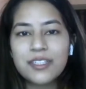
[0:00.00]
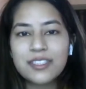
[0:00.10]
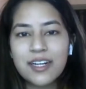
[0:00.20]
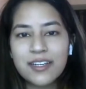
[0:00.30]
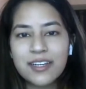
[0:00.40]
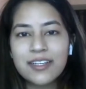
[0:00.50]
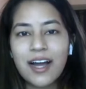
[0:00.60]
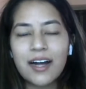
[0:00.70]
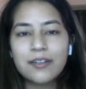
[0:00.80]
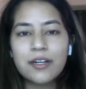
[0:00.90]
consultant
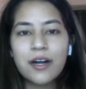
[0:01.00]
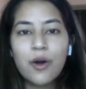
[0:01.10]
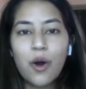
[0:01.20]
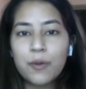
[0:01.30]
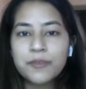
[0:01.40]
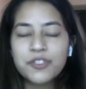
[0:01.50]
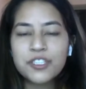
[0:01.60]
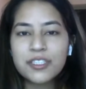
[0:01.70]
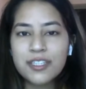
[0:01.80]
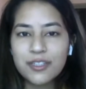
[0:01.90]
at
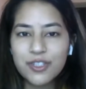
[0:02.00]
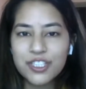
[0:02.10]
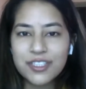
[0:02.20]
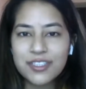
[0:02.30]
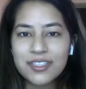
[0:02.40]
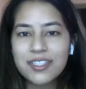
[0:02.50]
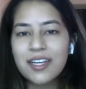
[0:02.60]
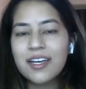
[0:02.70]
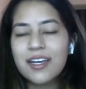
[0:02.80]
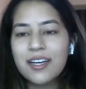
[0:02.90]
OpsTree Solutions.
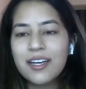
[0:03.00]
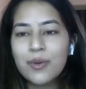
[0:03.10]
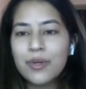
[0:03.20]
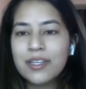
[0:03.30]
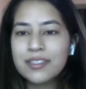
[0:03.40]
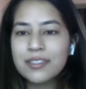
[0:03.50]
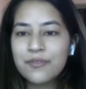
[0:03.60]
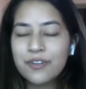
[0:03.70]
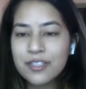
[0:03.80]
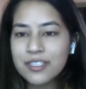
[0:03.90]
We can
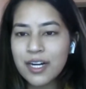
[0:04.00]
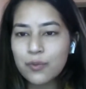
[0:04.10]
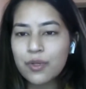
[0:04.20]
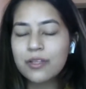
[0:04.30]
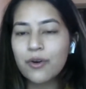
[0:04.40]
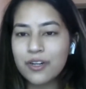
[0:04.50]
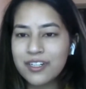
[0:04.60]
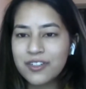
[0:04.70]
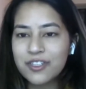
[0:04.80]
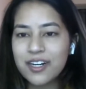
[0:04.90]
first start with your
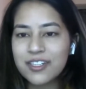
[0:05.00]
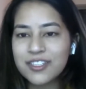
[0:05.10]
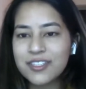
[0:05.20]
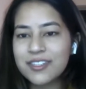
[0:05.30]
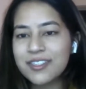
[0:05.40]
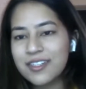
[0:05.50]
introduction.